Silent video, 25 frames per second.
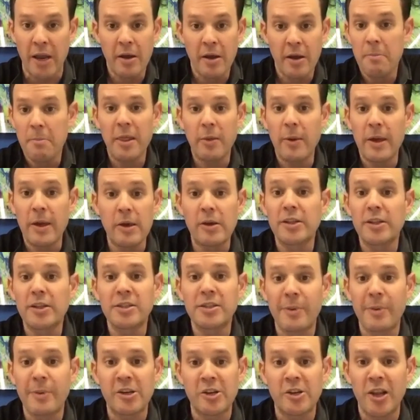By the way, you can
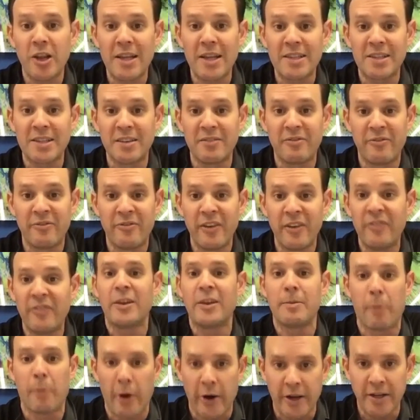specialize in 50
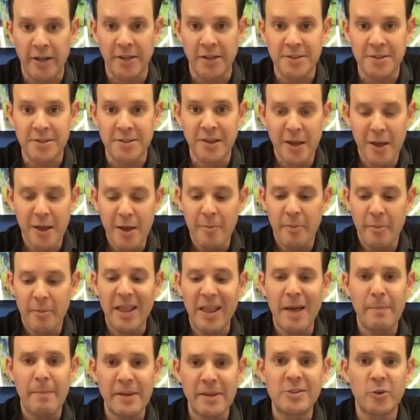markets, but that
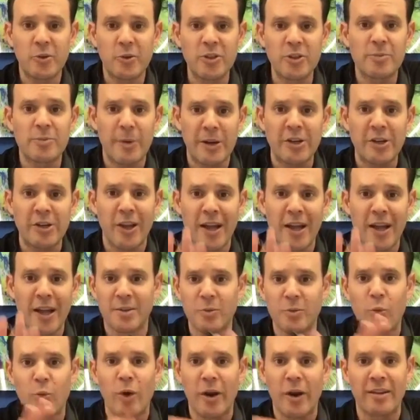means you can specialize in
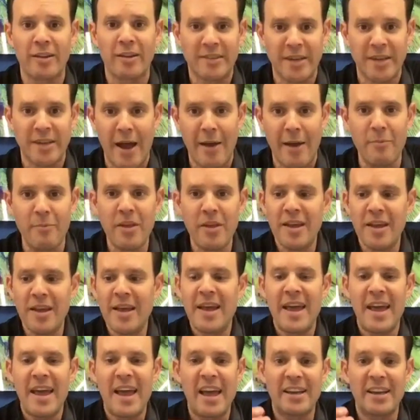one at a time
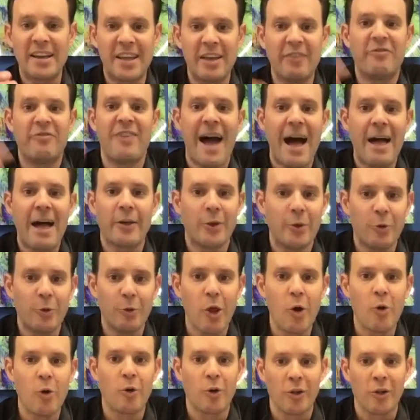and give value
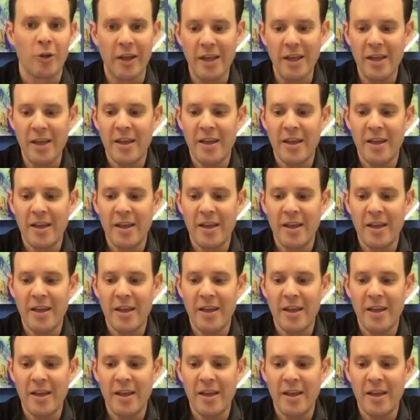locally.